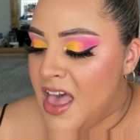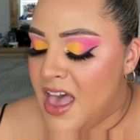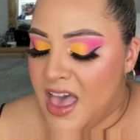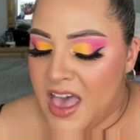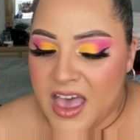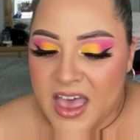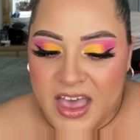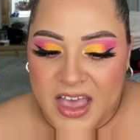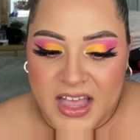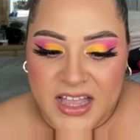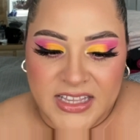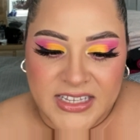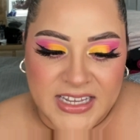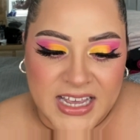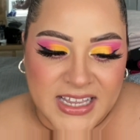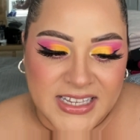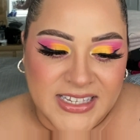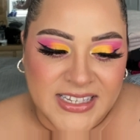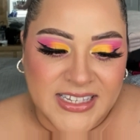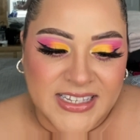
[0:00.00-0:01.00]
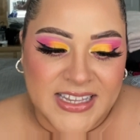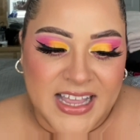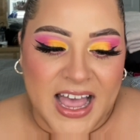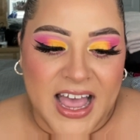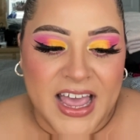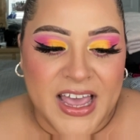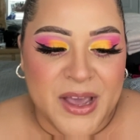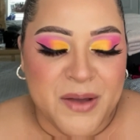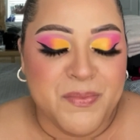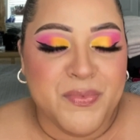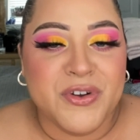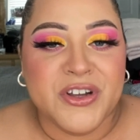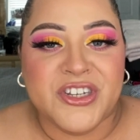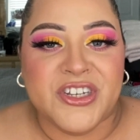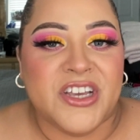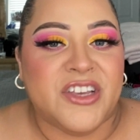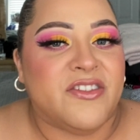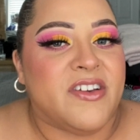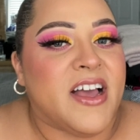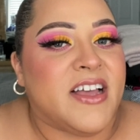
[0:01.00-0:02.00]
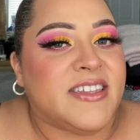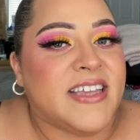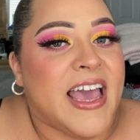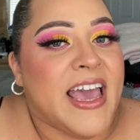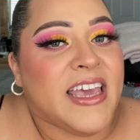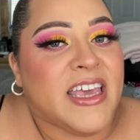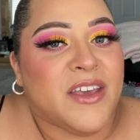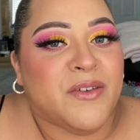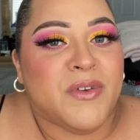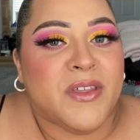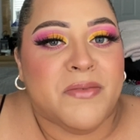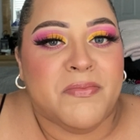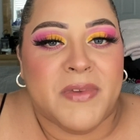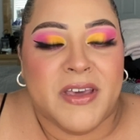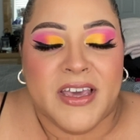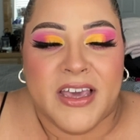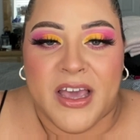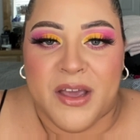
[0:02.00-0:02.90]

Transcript: And yes, I appreciate you guys hanging with me.